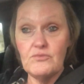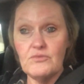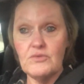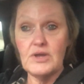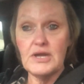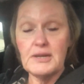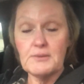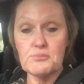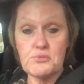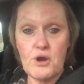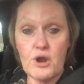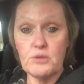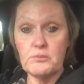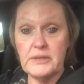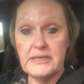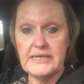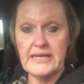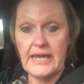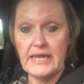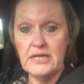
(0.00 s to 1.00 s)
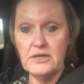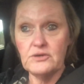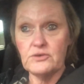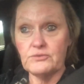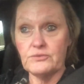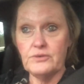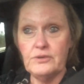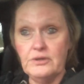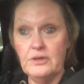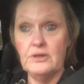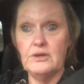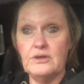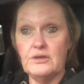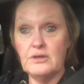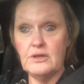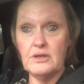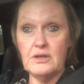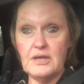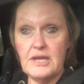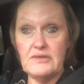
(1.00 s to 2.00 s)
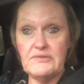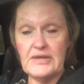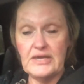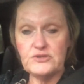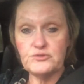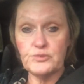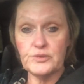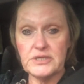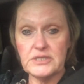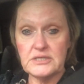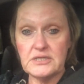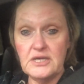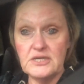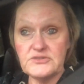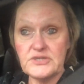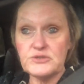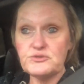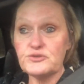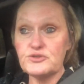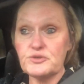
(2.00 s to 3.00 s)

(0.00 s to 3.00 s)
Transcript: it broke me down. And that's what it does. That's what